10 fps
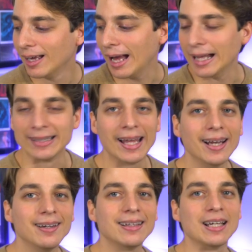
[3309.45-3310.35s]
and
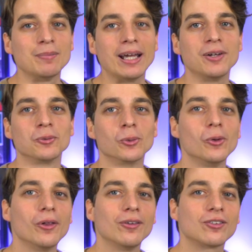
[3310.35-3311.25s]
then they made
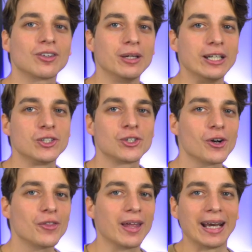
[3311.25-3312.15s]
rules to
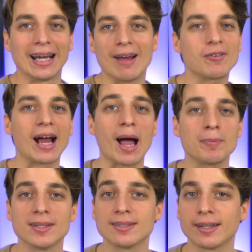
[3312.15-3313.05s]
ensure that it never
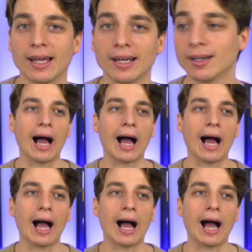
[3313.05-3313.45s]
happens again.